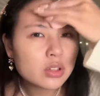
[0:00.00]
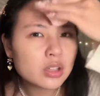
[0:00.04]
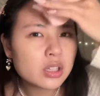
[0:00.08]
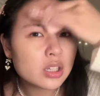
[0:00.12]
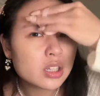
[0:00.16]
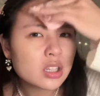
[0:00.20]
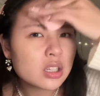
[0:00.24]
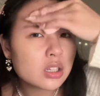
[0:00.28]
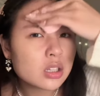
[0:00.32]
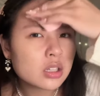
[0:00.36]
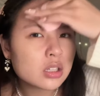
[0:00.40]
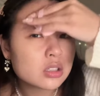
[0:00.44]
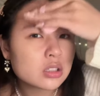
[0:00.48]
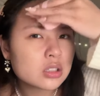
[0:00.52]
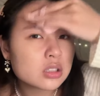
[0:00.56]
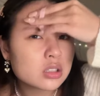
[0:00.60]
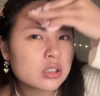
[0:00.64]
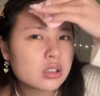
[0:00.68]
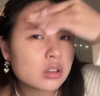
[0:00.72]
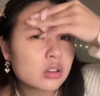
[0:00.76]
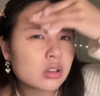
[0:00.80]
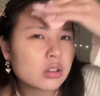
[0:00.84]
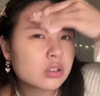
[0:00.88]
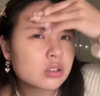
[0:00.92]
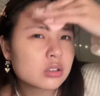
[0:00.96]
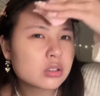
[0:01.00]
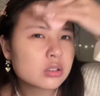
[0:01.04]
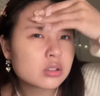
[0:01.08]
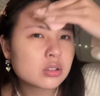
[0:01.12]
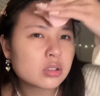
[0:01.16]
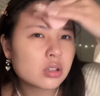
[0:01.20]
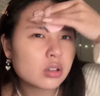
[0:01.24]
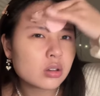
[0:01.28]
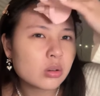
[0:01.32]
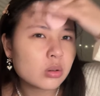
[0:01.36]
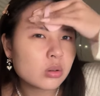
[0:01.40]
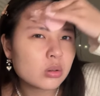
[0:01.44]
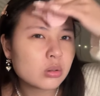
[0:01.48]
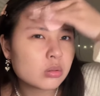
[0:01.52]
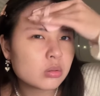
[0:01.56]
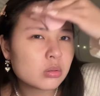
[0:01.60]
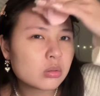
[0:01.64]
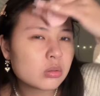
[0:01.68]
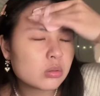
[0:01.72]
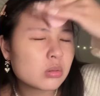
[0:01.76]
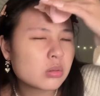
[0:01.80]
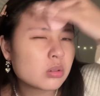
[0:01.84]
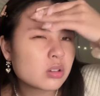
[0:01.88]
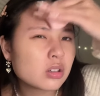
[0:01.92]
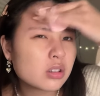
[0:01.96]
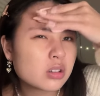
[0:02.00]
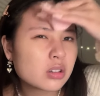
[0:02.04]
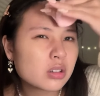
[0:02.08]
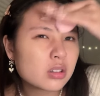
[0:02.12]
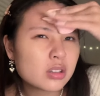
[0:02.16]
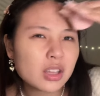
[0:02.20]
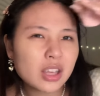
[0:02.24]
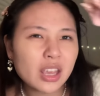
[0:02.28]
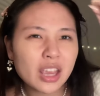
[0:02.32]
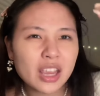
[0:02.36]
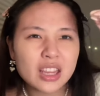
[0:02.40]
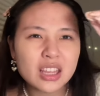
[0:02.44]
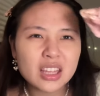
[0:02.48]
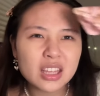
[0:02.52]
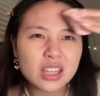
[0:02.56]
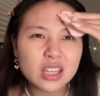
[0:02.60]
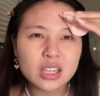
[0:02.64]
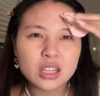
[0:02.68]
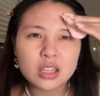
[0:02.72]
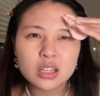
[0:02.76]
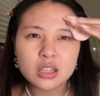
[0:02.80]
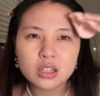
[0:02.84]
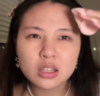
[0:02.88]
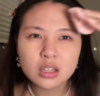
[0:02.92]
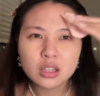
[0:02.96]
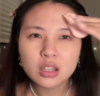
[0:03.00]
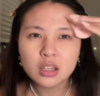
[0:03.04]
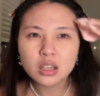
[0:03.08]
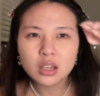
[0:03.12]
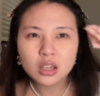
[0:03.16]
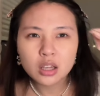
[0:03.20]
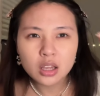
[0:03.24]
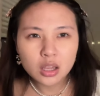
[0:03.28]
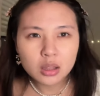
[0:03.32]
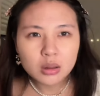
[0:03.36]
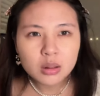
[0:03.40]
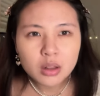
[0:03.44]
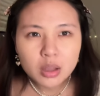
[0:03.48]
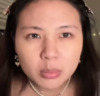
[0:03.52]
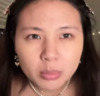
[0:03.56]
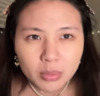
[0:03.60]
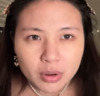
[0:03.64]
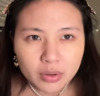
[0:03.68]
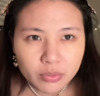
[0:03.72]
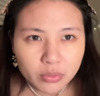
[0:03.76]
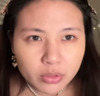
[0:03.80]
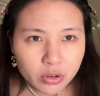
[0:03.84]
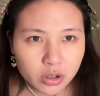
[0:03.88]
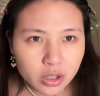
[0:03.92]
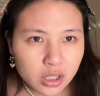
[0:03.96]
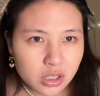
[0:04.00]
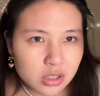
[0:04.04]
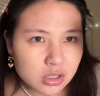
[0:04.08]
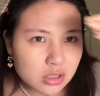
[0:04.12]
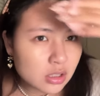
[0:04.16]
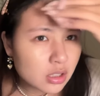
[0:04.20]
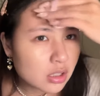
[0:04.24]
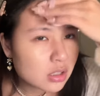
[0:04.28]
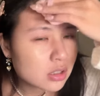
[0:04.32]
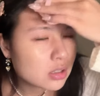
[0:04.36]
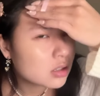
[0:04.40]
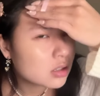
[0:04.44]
like it just looks so cakey. And like my forehead's not